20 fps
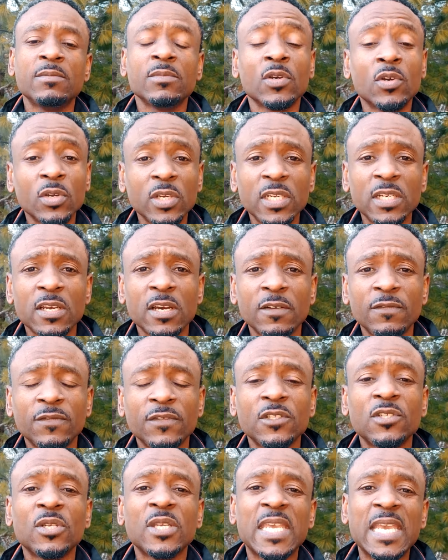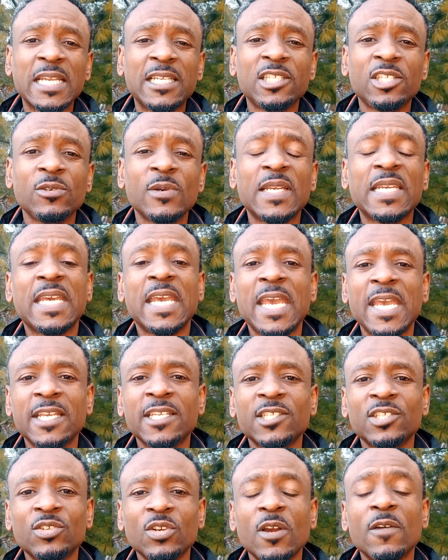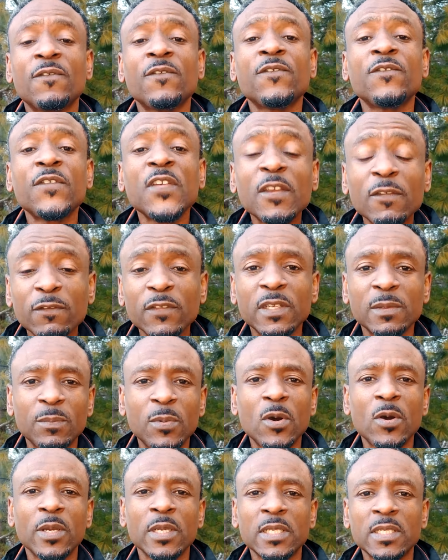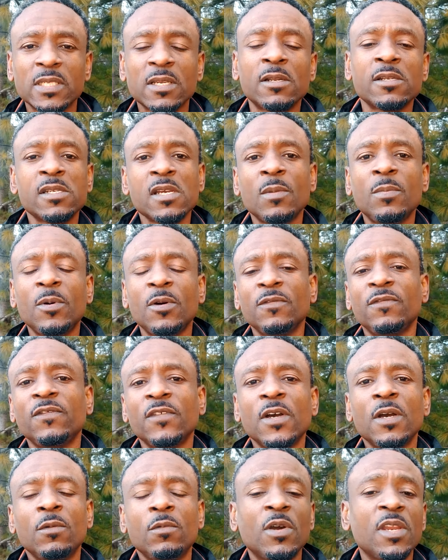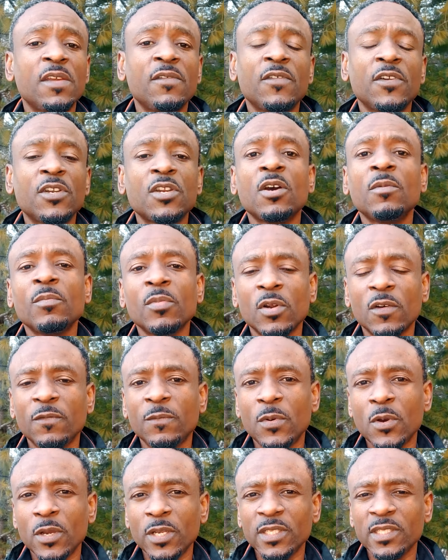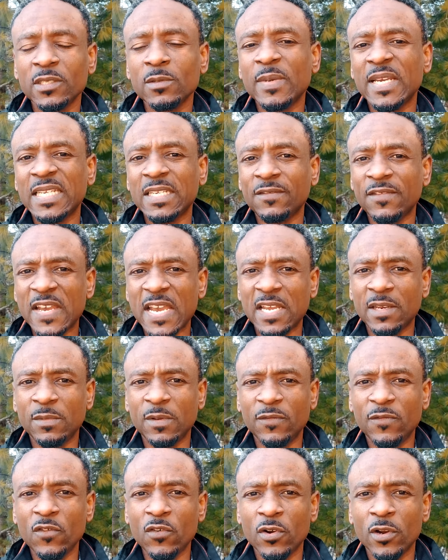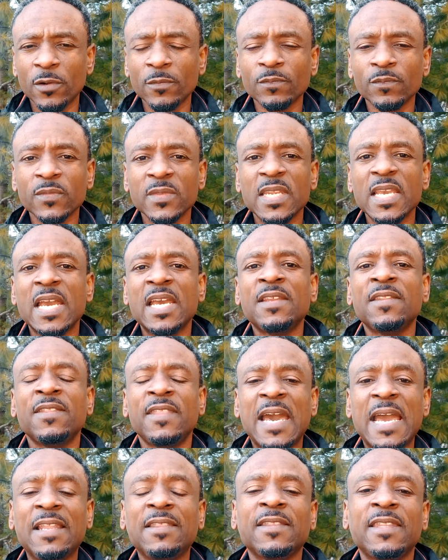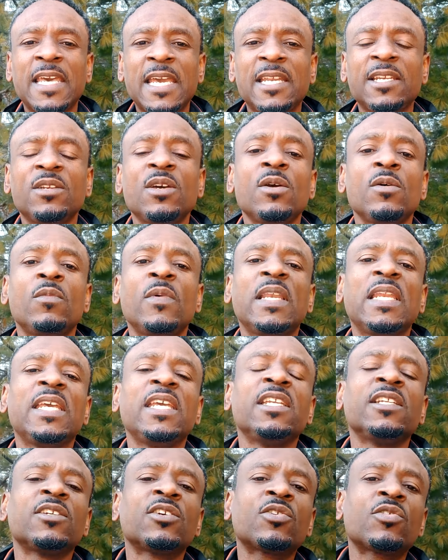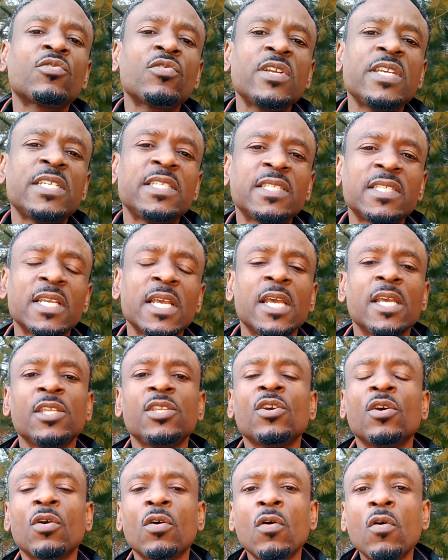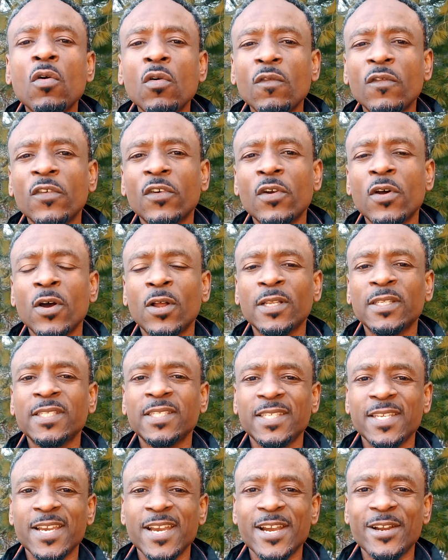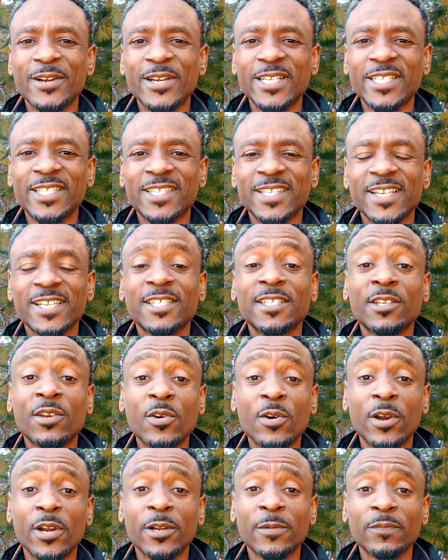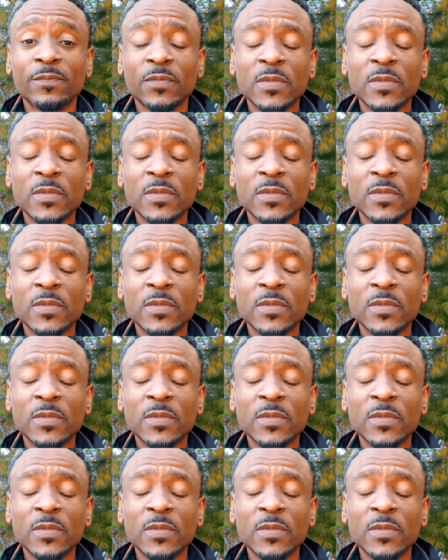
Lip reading: good enough to get you an extra 50 points on top of whatever number of points you might have had before, and that then will increase your overall CRS score.